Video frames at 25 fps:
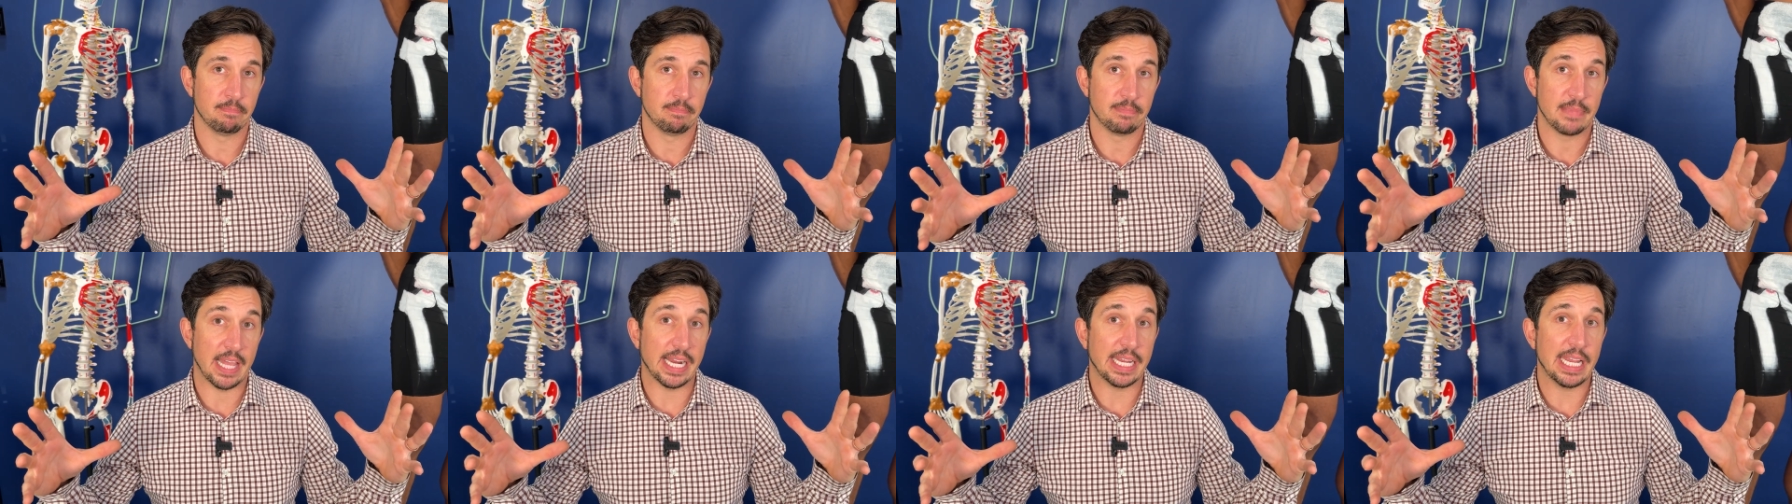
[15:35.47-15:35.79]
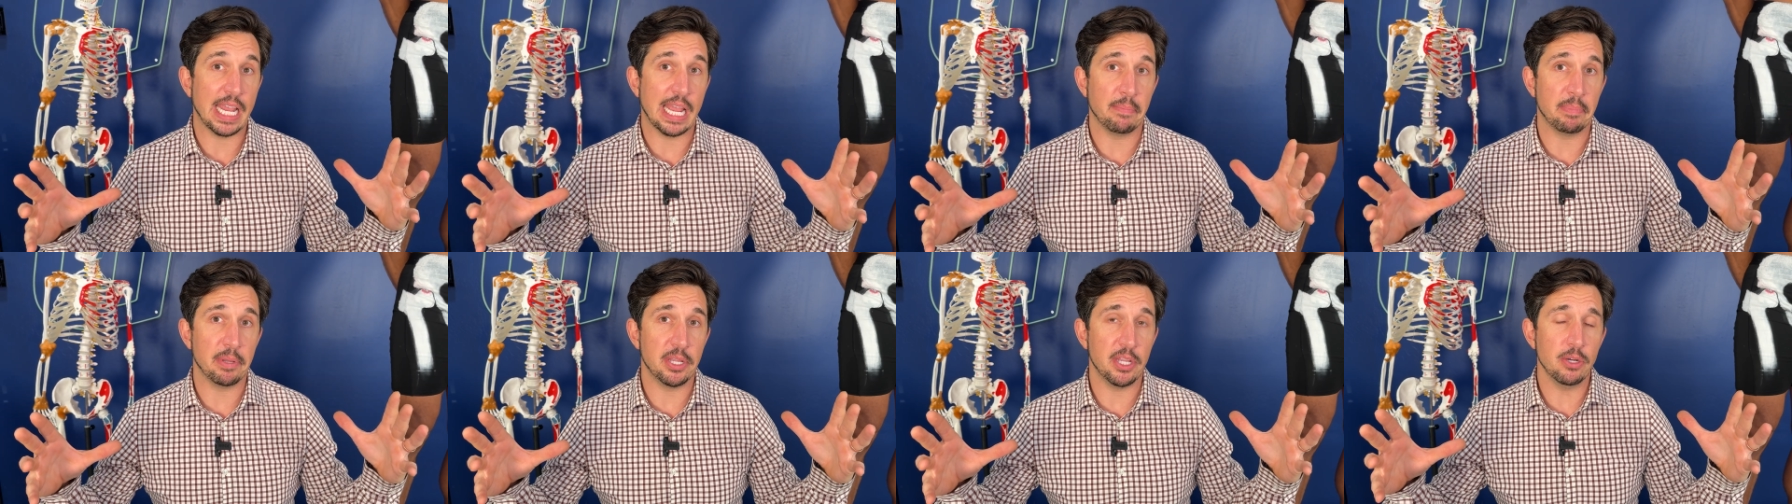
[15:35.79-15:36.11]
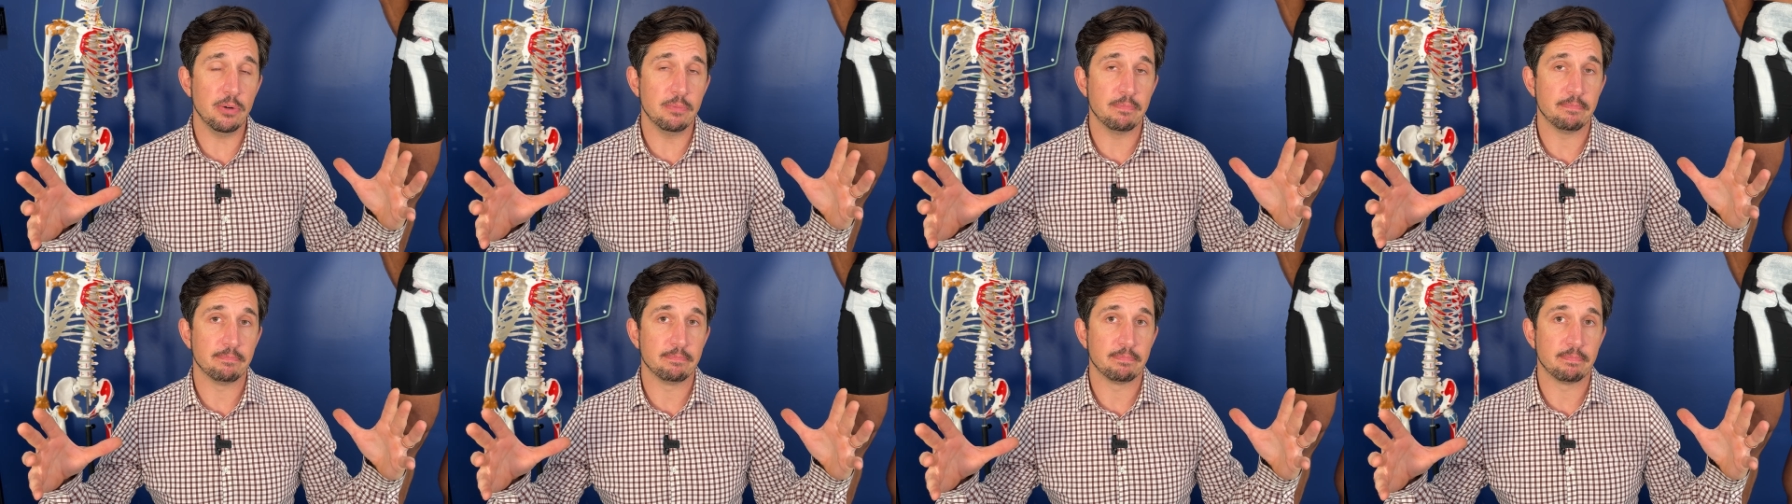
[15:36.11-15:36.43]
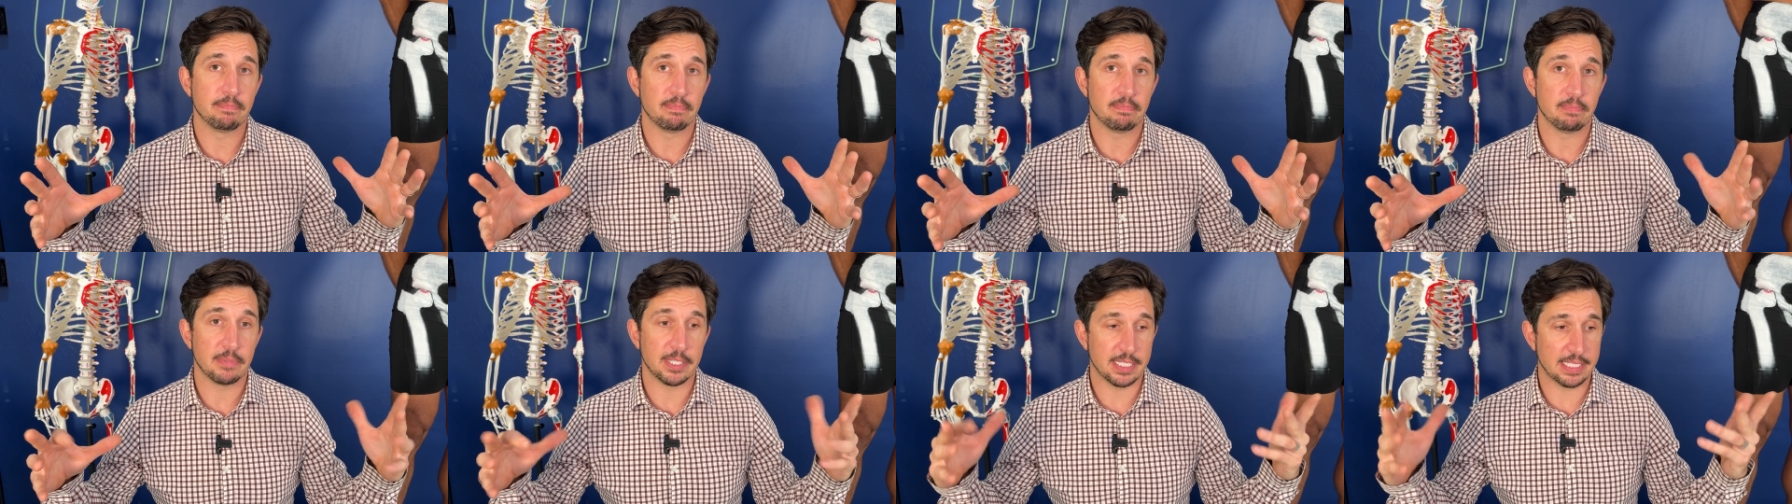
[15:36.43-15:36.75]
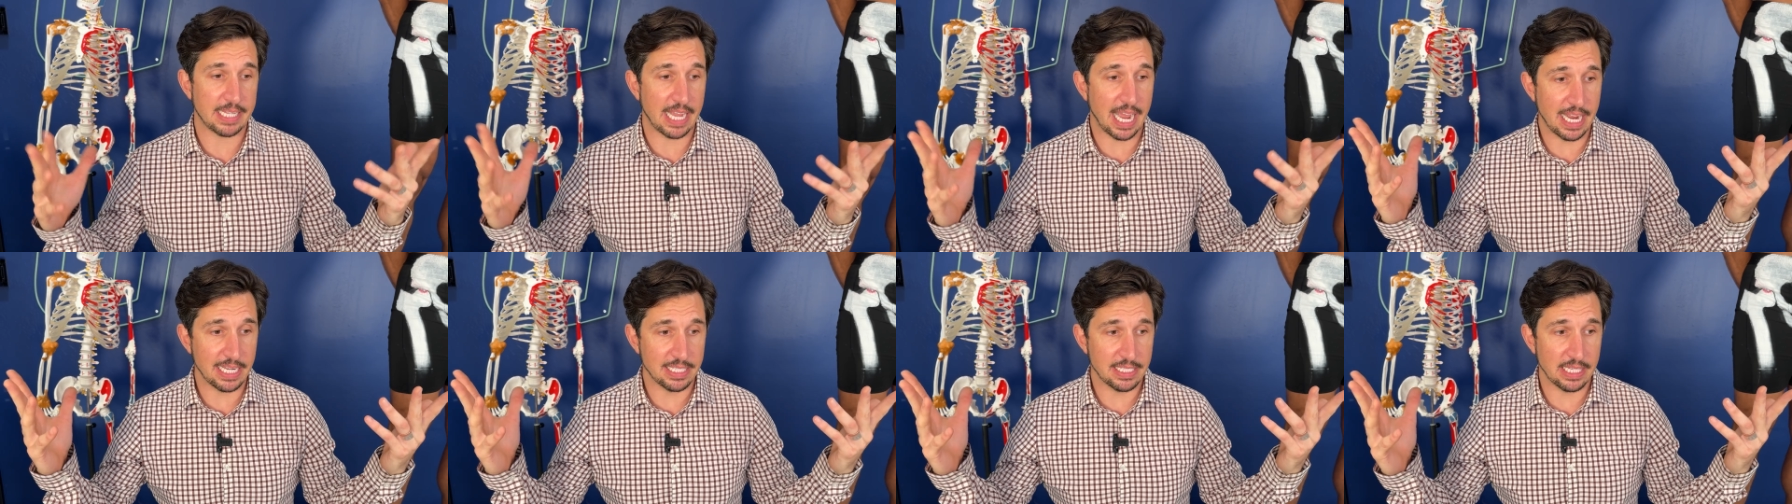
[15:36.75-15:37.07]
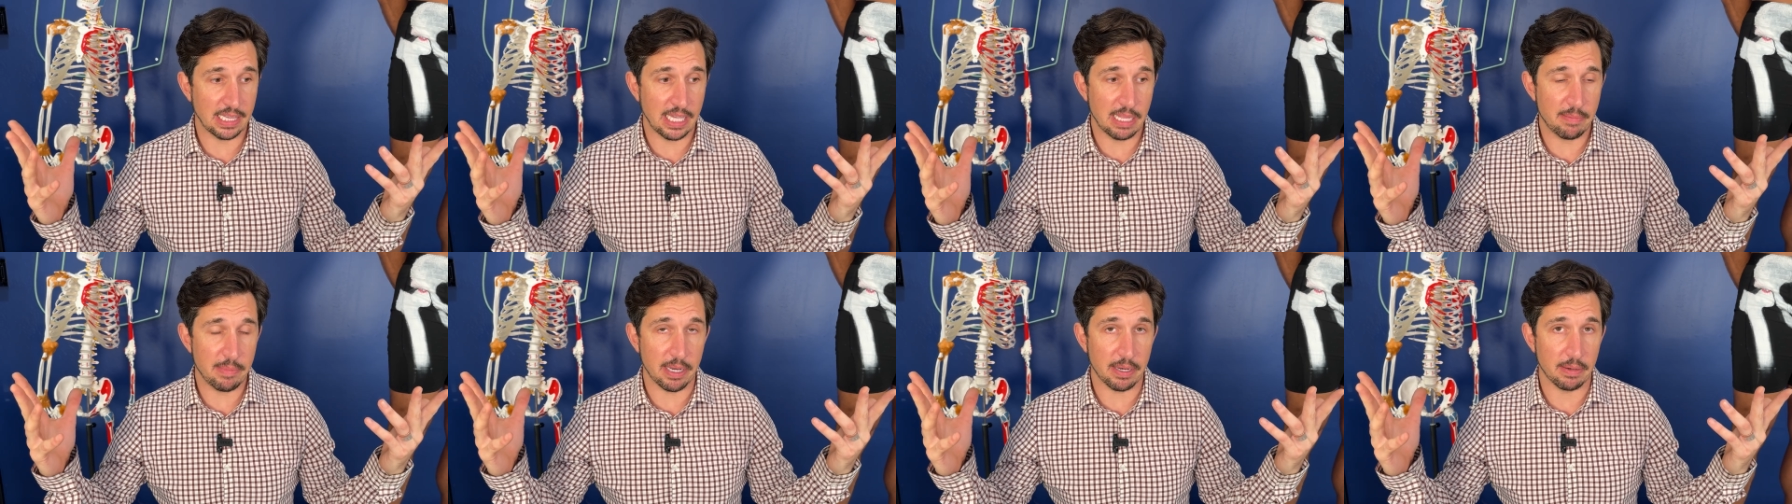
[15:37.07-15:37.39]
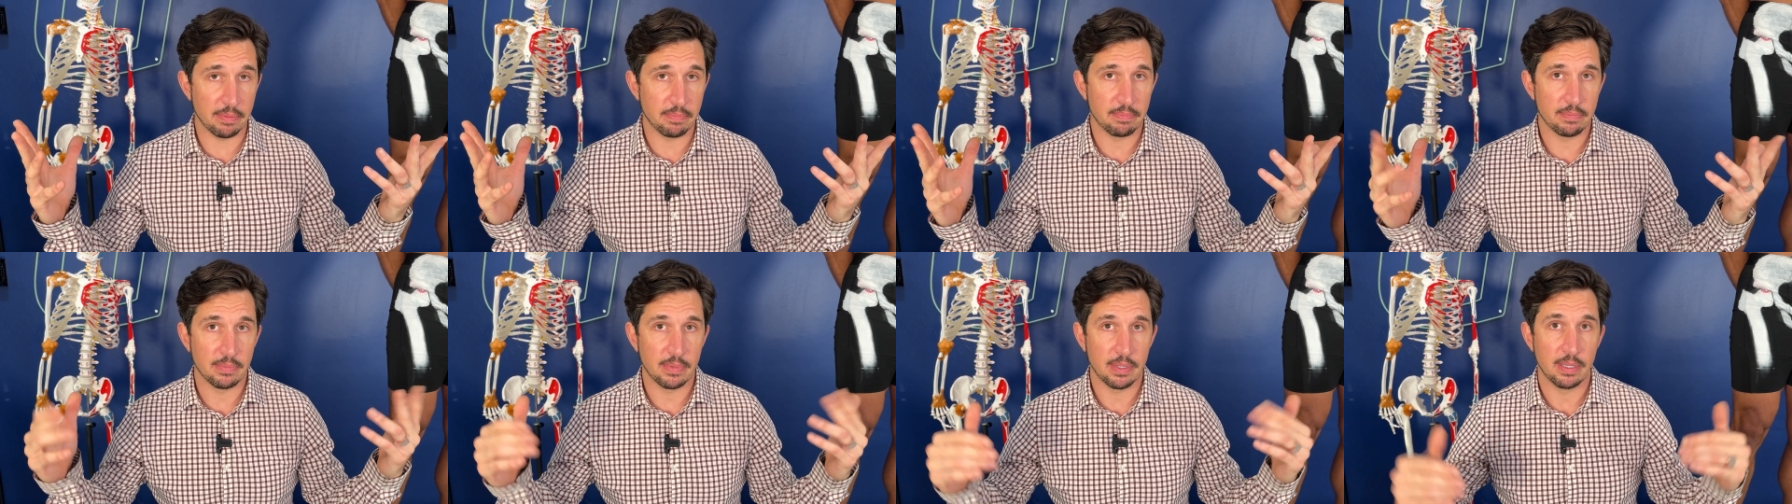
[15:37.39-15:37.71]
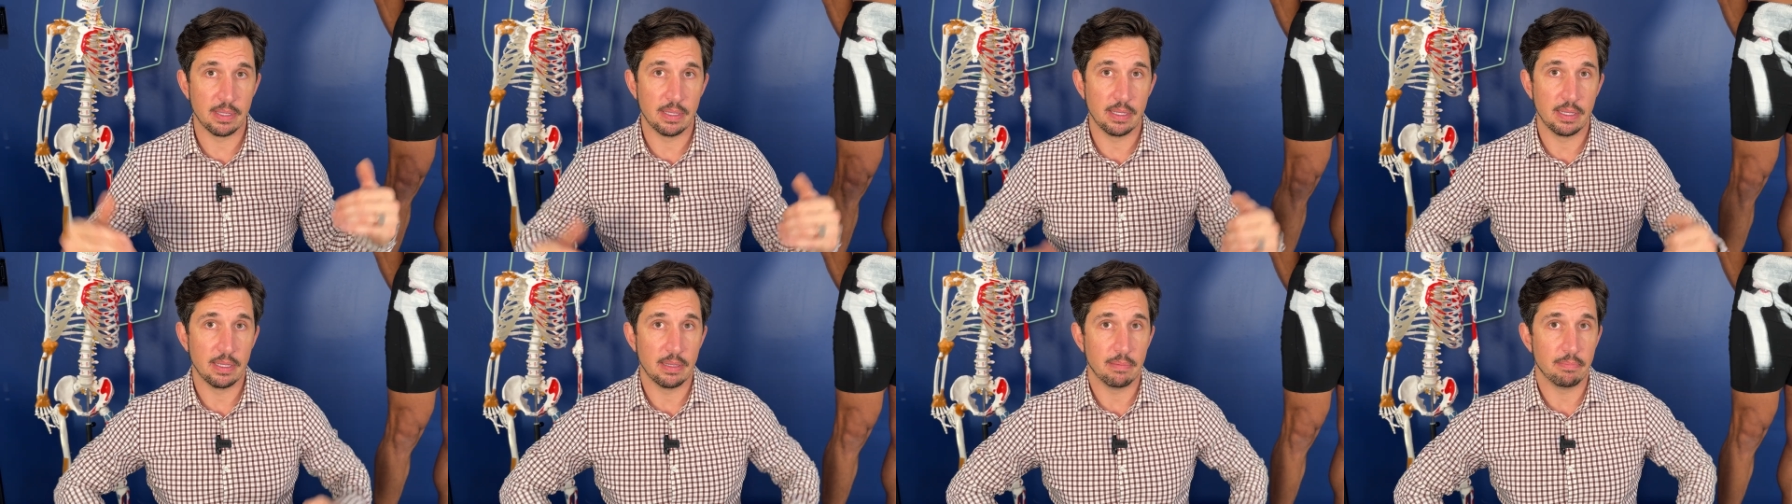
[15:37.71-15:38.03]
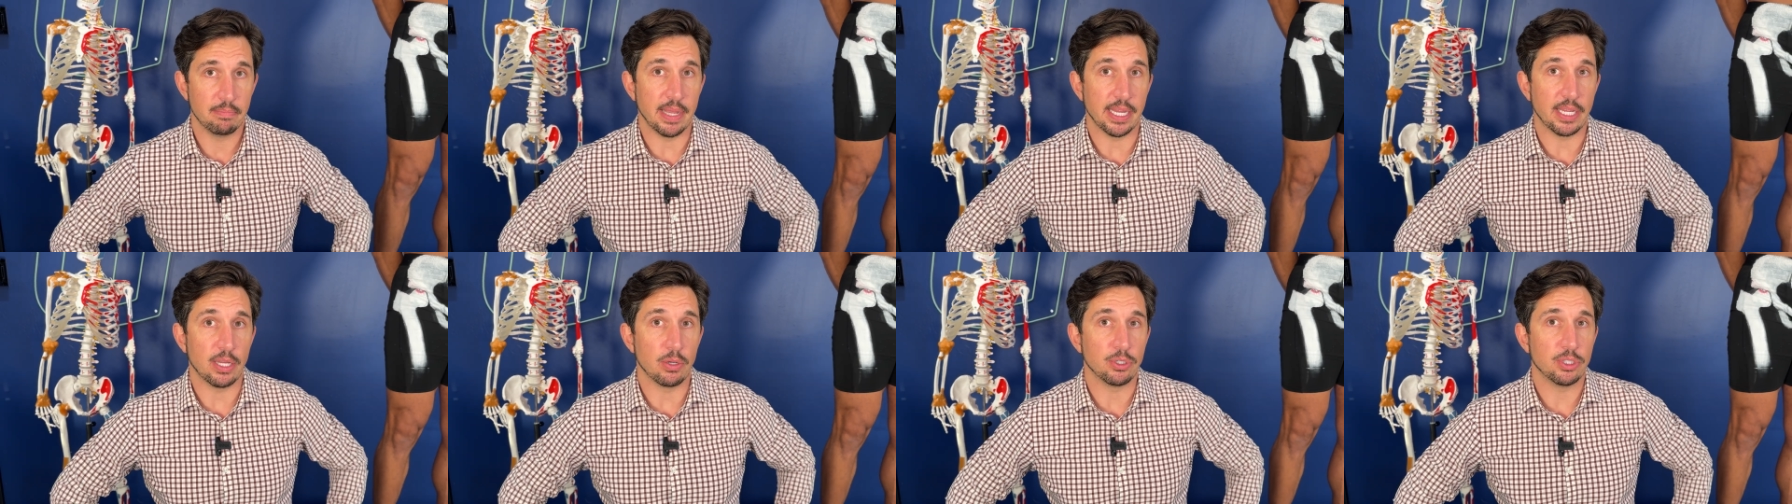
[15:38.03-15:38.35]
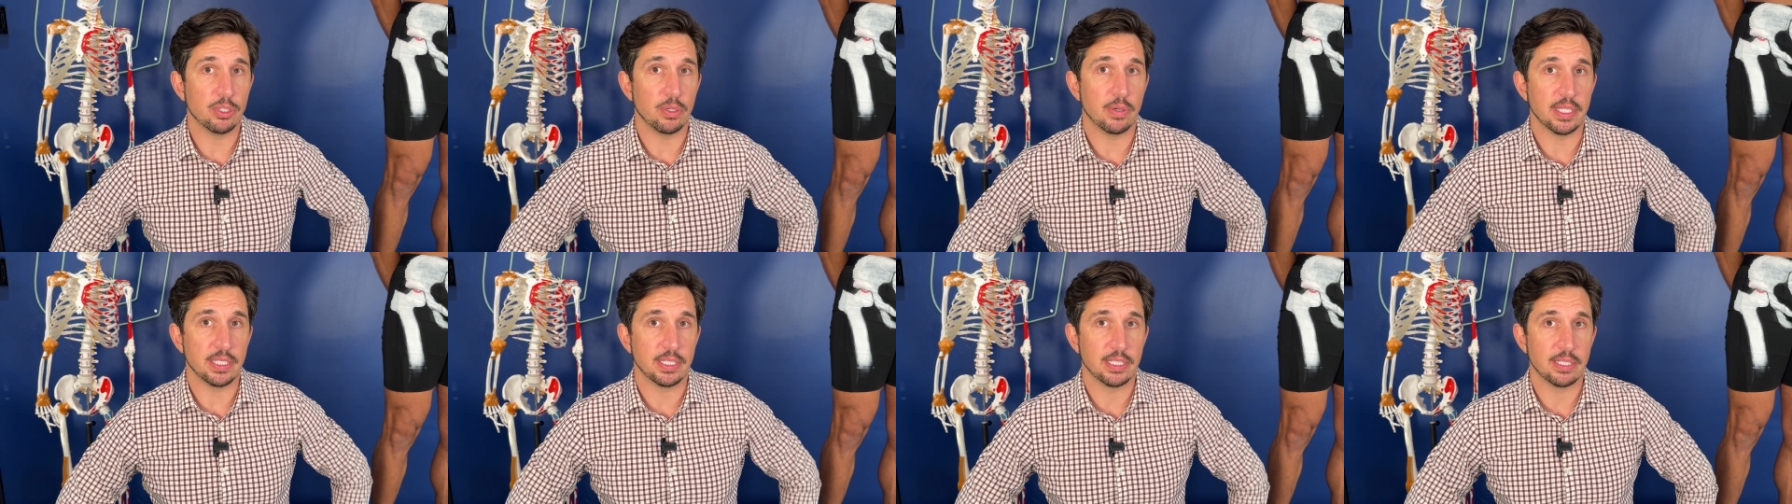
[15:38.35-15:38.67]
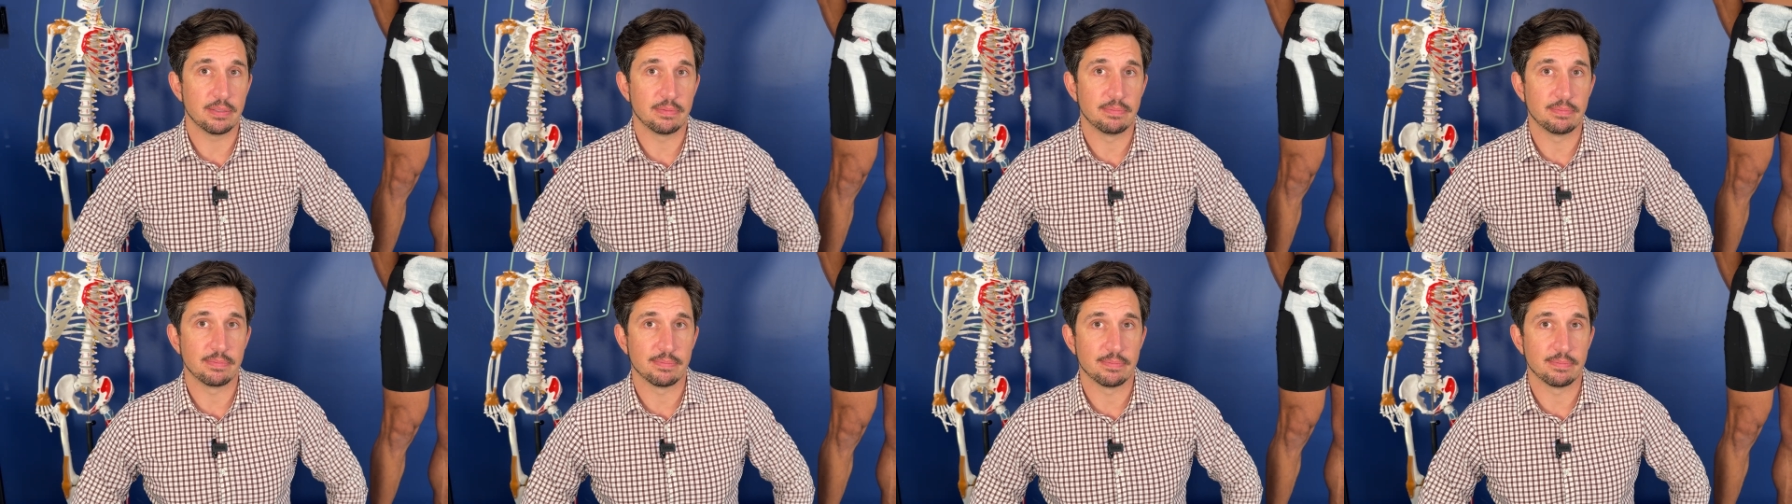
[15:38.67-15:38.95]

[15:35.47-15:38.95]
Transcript: That can't be you. The sky's the limit. Make your choice.